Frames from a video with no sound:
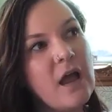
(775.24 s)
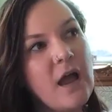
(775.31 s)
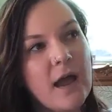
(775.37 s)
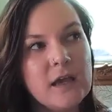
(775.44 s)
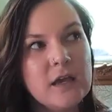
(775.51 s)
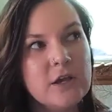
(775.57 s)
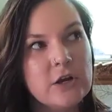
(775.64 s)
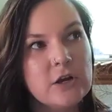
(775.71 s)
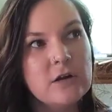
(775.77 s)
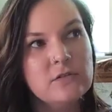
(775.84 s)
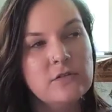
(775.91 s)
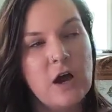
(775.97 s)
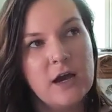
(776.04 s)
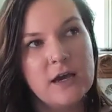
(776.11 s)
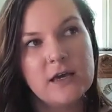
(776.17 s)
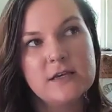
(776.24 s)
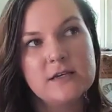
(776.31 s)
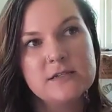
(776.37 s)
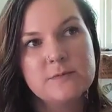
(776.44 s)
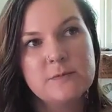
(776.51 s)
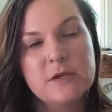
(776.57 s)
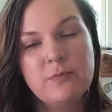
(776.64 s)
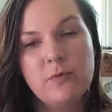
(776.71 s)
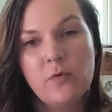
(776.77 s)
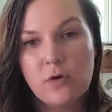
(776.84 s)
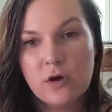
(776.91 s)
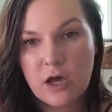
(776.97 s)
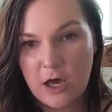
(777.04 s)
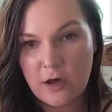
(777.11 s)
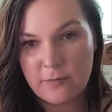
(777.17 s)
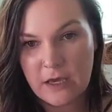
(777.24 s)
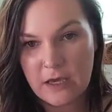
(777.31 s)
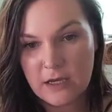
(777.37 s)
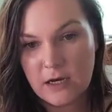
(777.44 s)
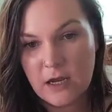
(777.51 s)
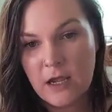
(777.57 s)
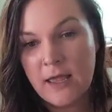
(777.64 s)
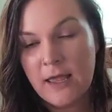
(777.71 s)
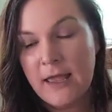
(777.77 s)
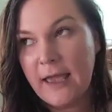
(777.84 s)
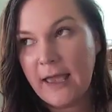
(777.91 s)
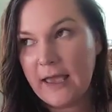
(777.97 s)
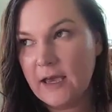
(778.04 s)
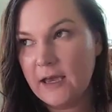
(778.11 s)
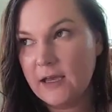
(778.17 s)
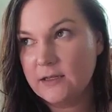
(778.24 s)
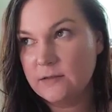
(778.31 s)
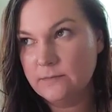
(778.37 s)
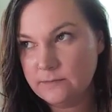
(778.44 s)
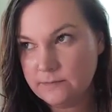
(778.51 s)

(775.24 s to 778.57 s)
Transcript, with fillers: I hear a lot is people will come in and